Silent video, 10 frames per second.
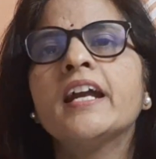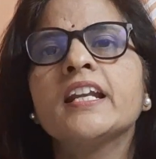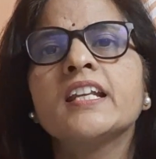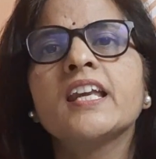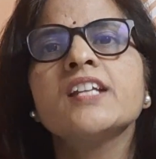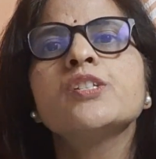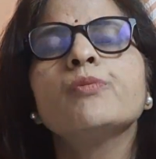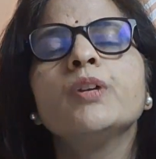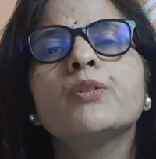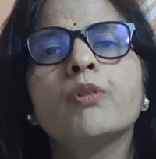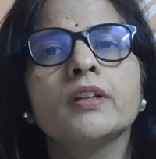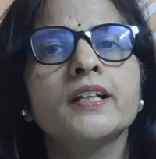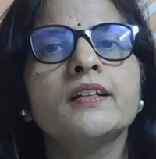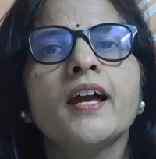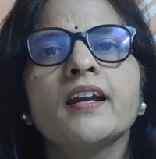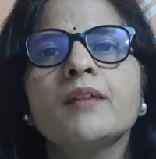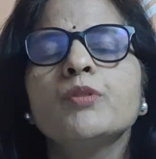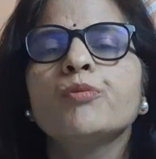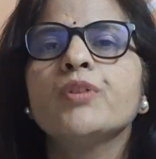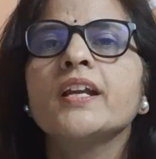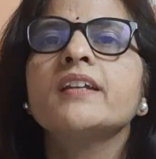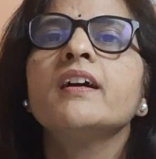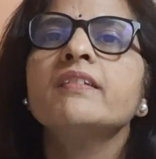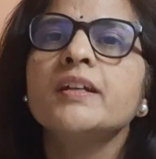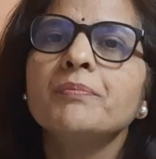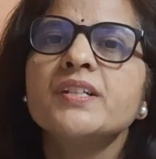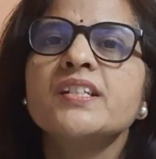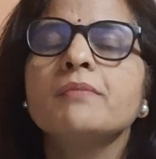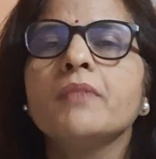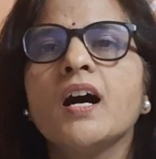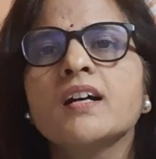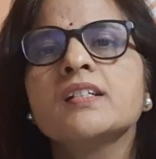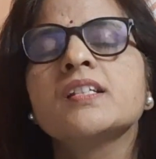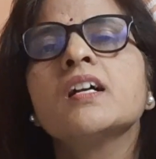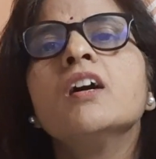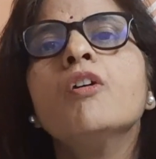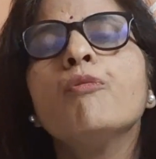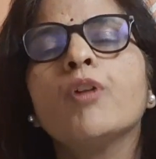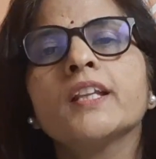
and in case you will draw that diagram, you will get 100% marks for